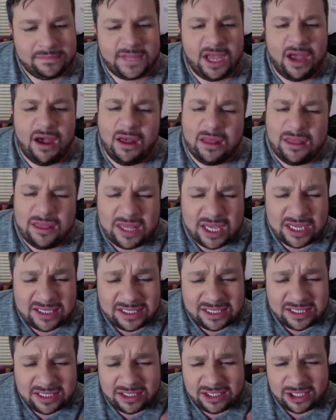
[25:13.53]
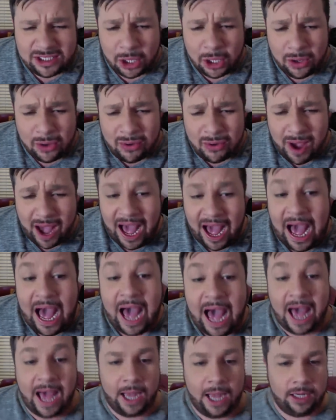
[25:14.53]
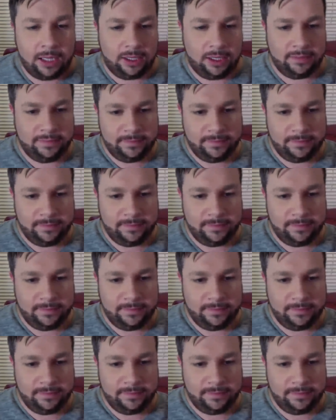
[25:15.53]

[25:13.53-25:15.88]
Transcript: Oh, this is too hard.